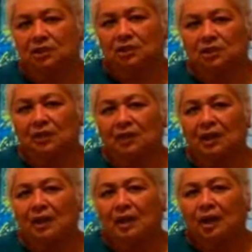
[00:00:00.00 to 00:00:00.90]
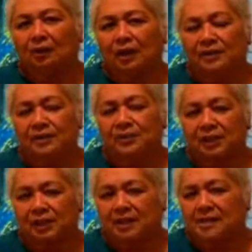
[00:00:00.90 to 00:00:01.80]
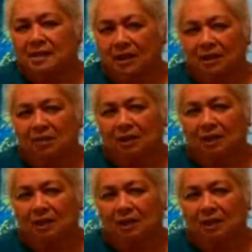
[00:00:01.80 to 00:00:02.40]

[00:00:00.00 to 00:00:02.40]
McHugh was really desiring